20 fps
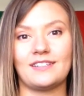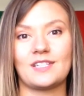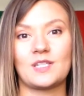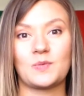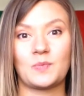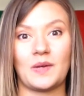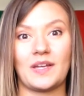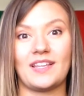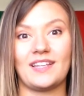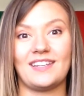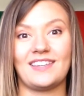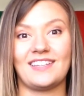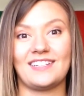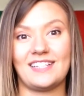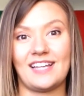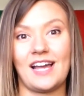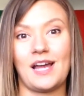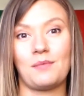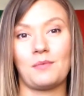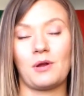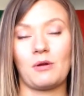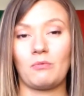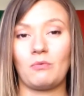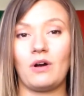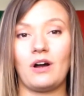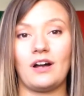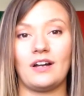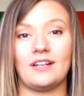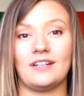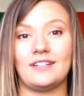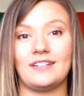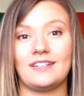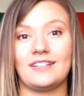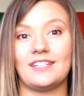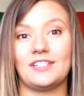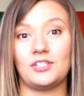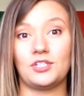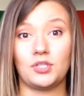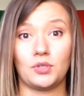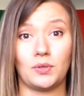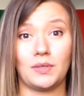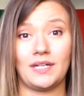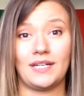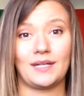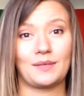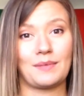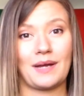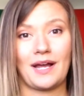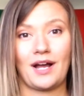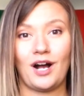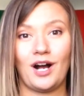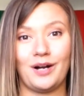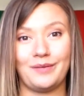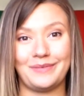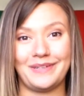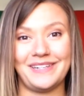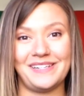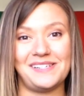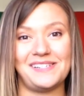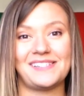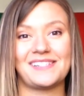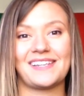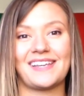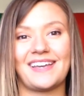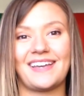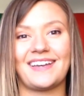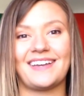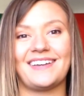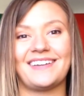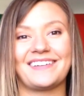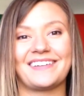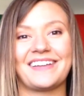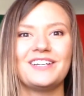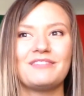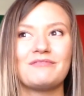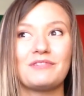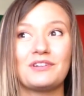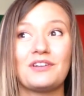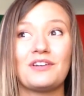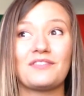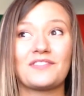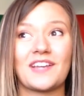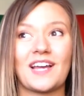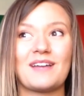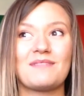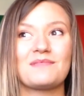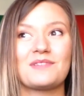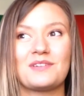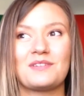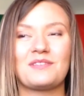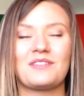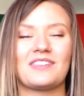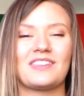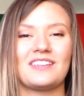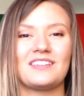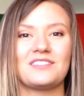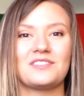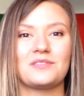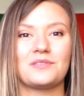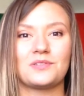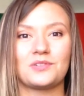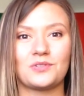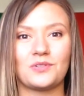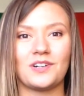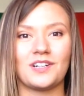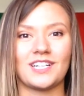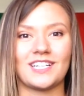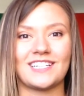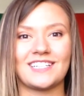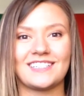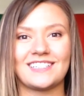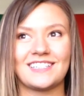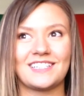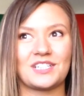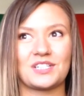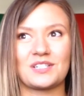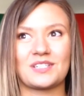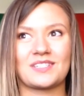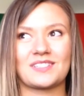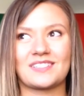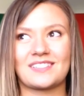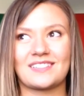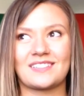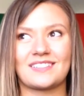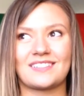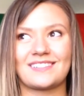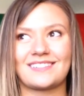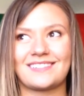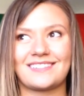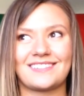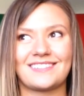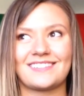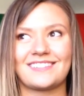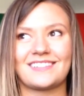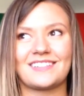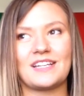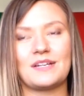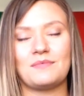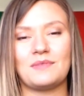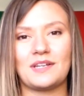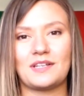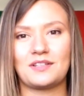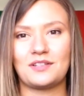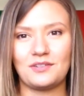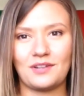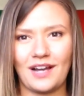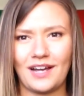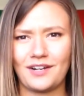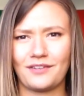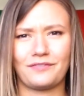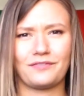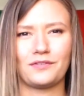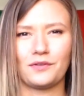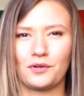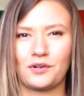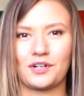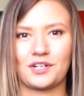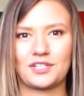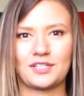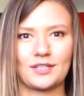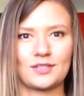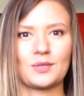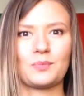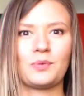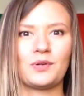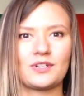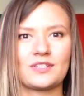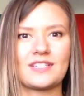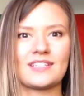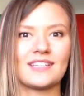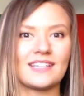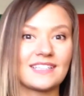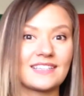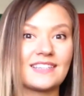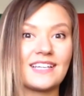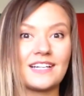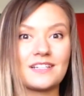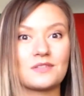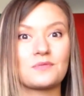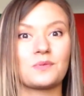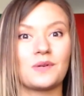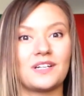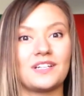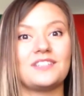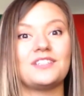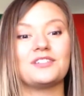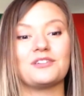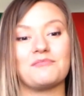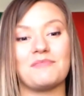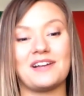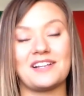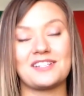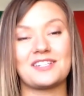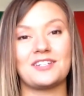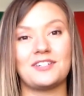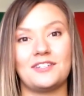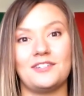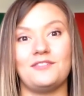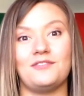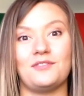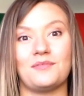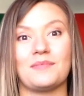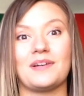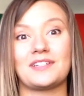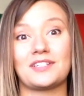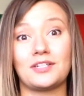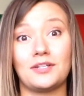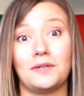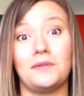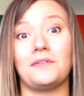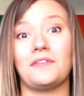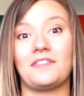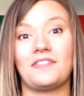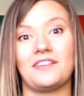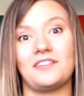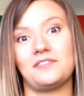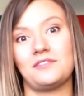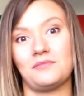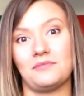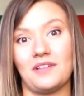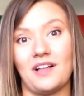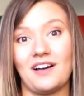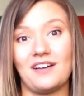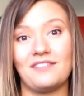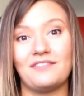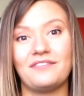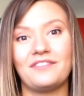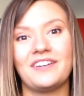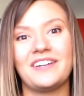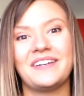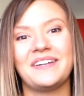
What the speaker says: spend the time I want enjoying my hobbies. And when you have time to do the things you enjoy, it makes you kind of flourish as a person. That's what you're meant to do. You're meant to do the things you love.